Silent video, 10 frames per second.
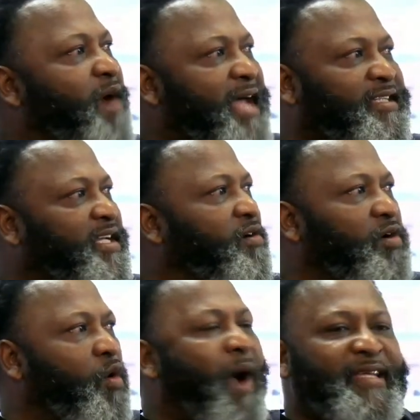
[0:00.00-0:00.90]
I still
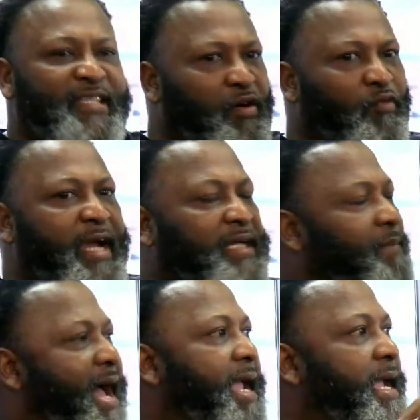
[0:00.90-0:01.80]
go. I still raise
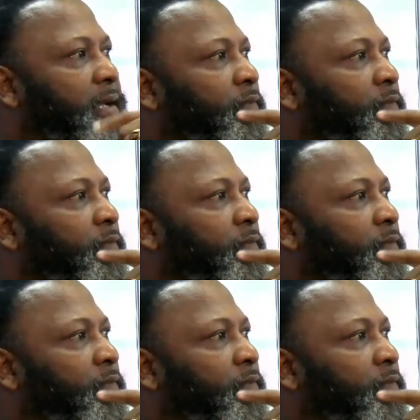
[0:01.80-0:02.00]
my hand.